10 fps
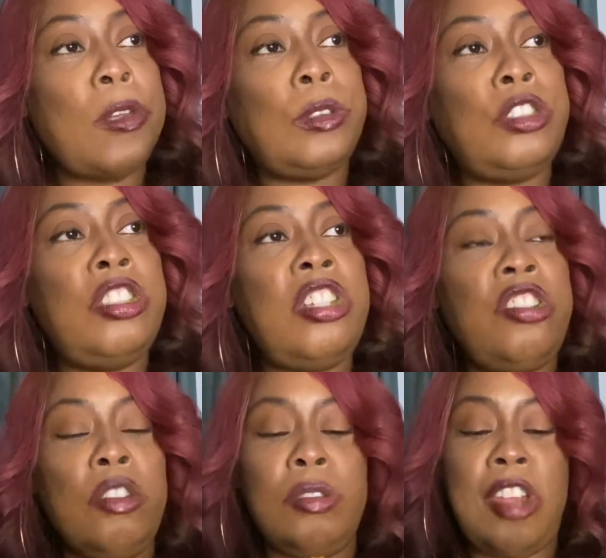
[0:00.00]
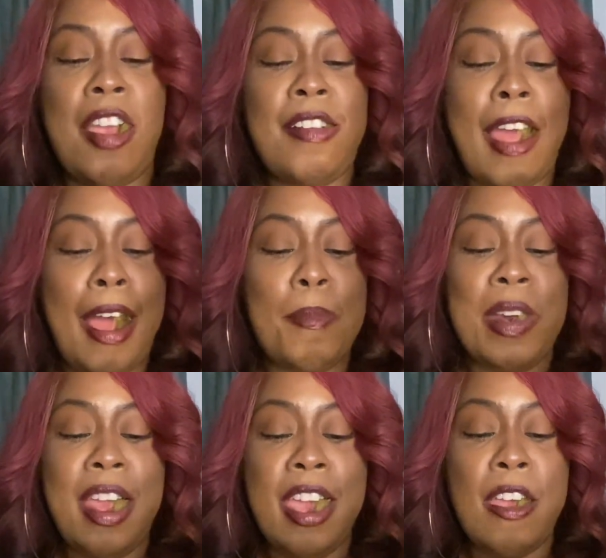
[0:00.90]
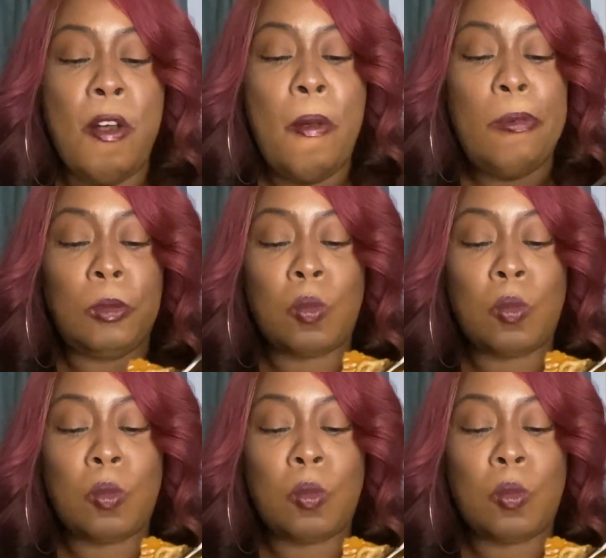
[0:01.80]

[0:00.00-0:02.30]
She said she's going to take time and heal.